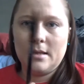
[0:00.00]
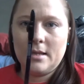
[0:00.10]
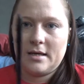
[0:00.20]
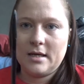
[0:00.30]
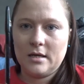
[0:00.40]

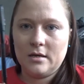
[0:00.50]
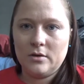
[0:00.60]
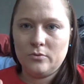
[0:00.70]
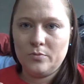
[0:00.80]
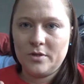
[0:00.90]
lucky
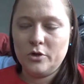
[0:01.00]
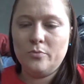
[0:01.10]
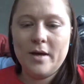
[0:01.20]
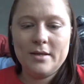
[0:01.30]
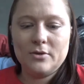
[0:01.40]
Rip-to-do
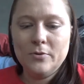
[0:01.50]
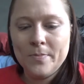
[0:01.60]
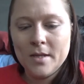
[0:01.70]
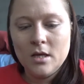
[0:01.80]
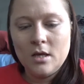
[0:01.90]
pencil,
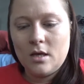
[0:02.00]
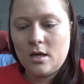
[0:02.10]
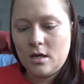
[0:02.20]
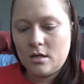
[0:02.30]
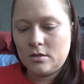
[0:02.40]

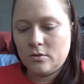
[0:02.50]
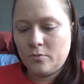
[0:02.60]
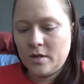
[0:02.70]
and